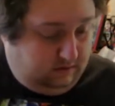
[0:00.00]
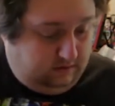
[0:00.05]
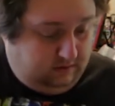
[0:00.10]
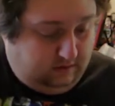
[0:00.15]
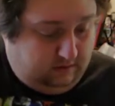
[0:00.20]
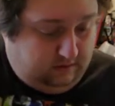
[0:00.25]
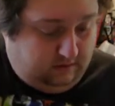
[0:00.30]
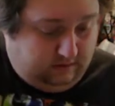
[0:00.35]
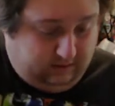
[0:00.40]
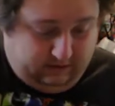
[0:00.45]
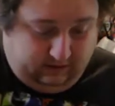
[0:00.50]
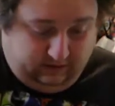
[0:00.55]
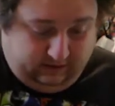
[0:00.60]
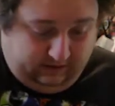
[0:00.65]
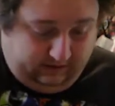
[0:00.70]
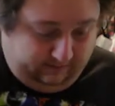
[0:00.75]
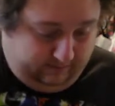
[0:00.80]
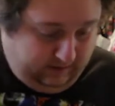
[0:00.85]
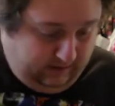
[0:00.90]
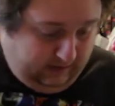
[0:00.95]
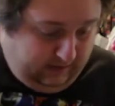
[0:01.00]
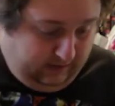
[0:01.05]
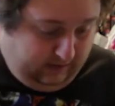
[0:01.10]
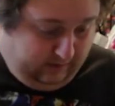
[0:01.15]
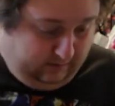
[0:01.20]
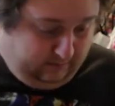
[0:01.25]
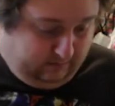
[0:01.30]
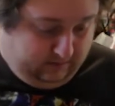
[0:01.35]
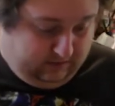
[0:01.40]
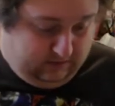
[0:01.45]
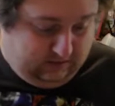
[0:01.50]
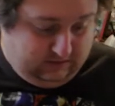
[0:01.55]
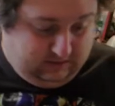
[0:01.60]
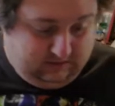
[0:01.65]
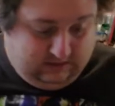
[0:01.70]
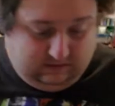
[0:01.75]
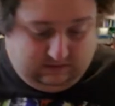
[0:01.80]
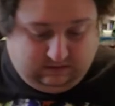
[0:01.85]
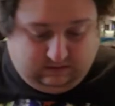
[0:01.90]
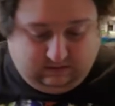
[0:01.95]
Then you have games
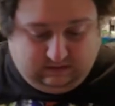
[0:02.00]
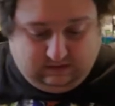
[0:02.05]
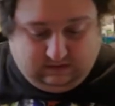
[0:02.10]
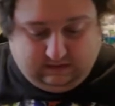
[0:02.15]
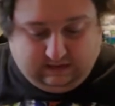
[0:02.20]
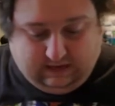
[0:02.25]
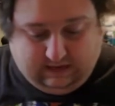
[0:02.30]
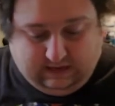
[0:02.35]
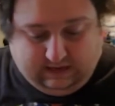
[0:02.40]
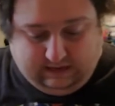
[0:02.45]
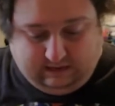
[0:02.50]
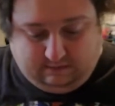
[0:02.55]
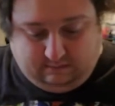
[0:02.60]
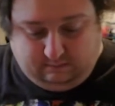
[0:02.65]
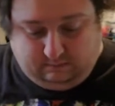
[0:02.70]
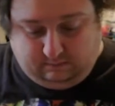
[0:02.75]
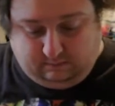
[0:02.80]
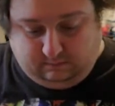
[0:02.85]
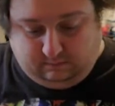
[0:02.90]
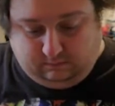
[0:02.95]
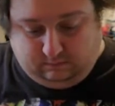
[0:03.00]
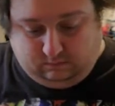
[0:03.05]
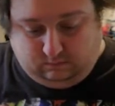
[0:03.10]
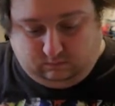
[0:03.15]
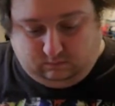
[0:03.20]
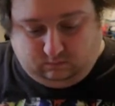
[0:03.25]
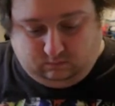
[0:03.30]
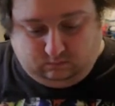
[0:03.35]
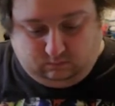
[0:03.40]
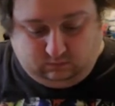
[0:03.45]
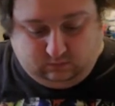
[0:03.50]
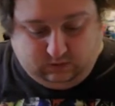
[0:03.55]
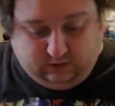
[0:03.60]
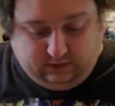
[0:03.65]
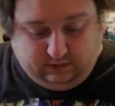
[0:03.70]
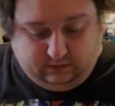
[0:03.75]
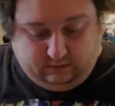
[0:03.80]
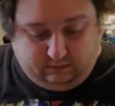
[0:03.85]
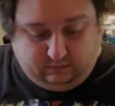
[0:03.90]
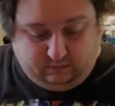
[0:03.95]
that,
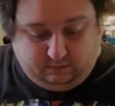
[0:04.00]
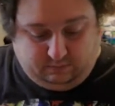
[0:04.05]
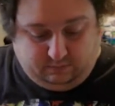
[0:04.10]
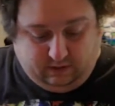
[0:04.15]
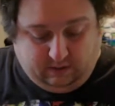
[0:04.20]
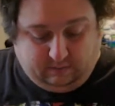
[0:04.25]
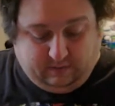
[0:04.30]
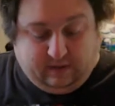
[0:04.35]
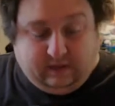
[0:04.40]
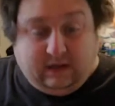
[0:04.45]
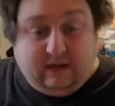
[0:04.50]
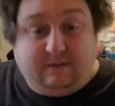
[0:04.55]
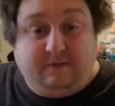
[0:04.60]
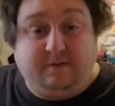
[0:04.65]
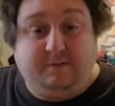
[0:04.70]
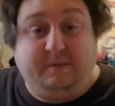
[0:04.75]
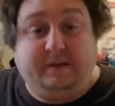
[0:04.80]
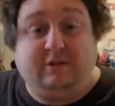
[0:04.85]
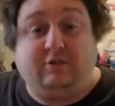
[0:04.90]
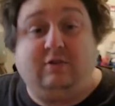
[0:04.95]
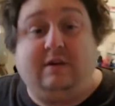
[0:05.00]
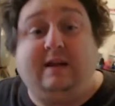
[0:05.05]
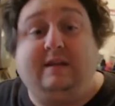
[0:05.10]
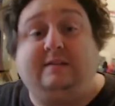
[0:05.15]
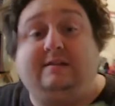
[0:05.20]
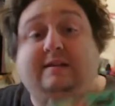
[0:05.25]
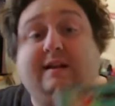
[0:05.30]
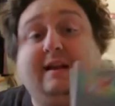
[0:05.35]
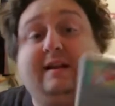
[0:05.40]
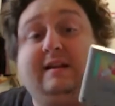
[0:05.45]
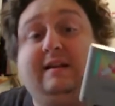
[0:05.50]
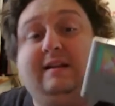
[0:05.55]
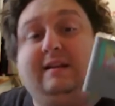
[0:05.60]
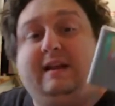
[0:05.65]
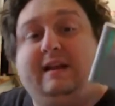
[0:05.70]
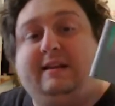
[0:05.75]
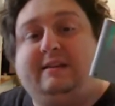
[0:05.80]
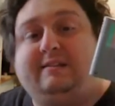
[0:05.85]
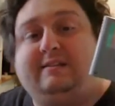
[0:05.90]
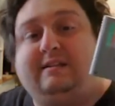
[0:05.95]
will probably never be translated, and
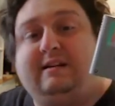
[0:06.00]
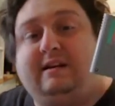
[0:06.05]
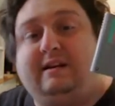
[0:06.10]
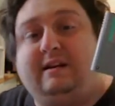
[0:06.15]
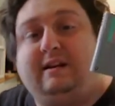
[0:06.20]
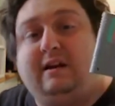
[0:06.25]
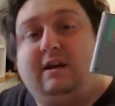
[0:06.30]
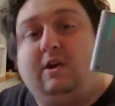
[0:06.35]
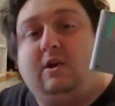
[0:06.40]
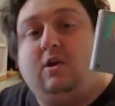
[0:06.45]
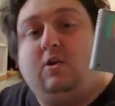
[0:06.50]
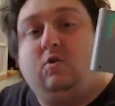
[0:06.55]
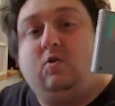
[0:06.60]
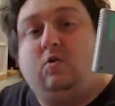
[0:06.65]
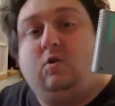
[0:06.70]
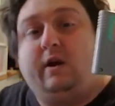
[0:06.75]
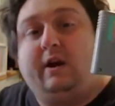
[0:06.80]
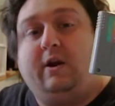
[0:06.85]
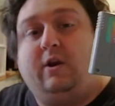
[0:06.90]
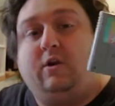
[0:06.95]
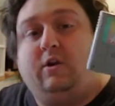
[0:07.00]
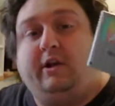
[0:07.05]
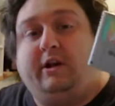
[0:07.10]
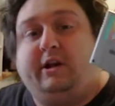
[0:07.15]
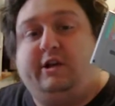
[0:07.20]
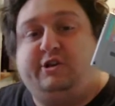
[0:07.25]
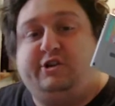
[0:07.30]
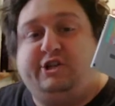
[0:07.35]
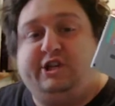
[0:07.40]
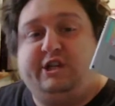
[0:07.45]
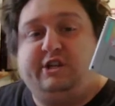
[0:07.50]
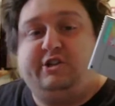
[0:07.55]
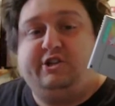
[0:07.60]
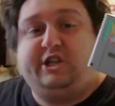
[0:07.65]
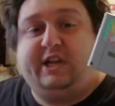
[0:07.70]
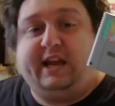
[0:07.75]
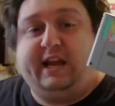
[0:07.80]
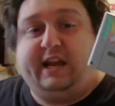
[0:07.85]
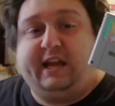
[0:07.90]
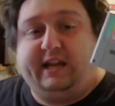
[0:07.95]
that's Crayola,
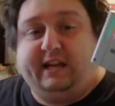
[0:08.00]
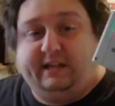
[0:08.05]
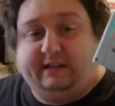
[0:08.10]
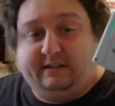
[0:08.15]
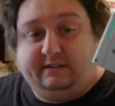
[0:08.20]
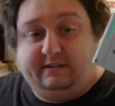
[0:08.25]
Shinjan,